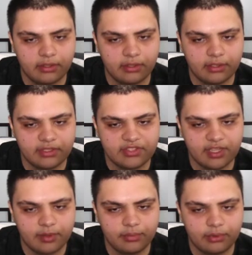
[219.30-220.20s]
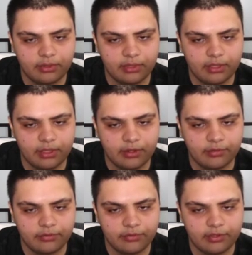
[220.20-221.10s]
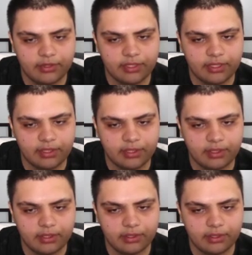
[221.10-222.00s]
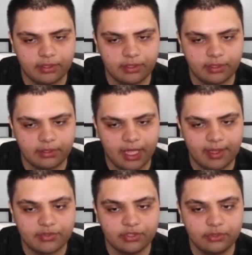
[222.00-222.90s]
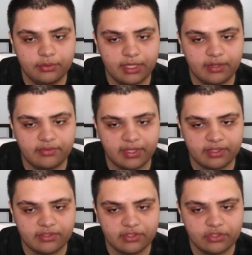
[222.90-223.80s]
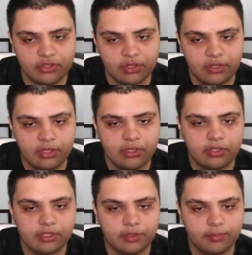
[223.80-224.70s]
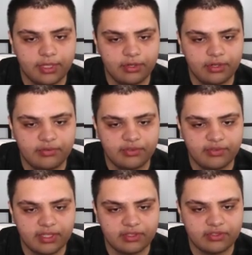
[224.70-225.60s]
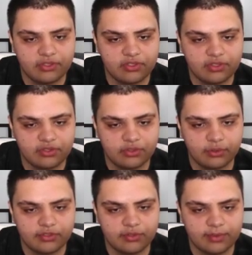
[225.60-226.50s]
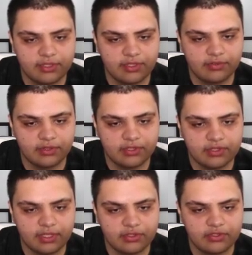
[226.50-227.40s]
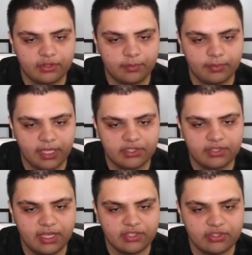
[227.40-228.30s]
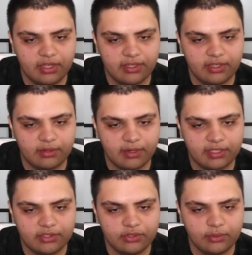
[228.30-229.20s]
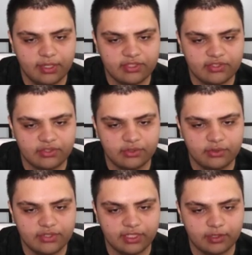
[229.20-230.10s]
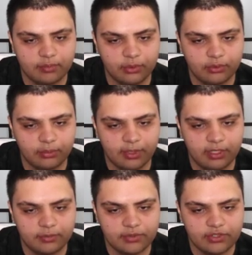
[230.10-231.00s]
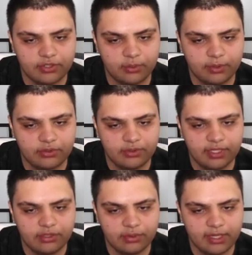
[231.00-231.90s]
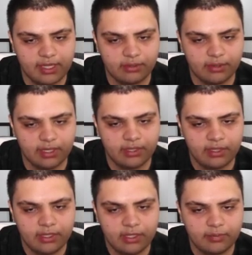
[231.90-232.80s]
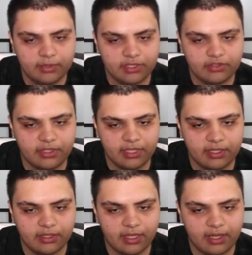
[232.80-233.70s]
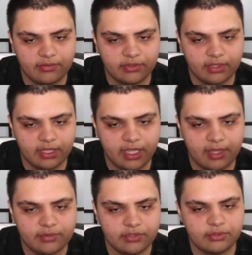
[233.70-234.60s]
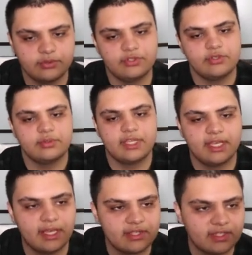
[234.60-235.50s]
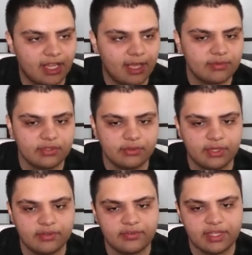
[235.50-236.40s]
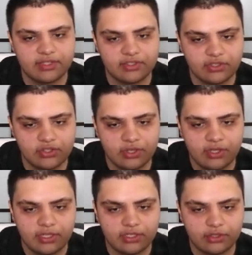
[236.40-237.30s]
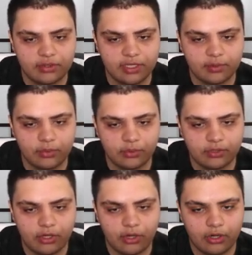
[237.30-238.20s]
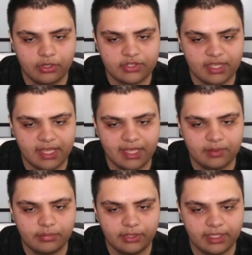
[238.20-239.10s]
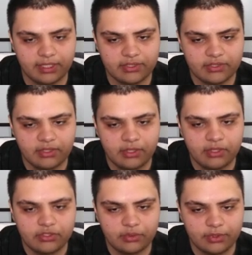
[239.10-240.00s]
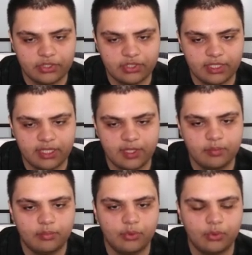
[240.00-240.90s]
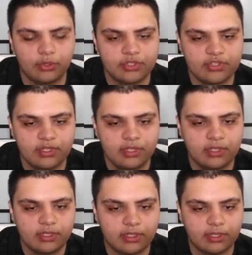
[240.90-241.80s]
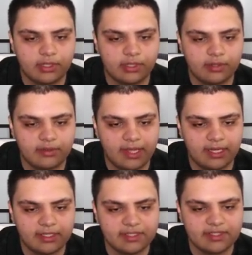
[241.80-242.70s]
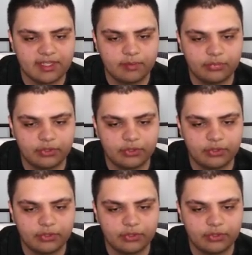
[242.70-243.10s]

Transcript: example of the absolute advantage, comparative advantage is going to be different. And so as you guys saw there, right, the US is losing in both realms. So what do they create, right? Because they have the UK has an absolute advantage in creating both cars and planes. So we're just going to import that example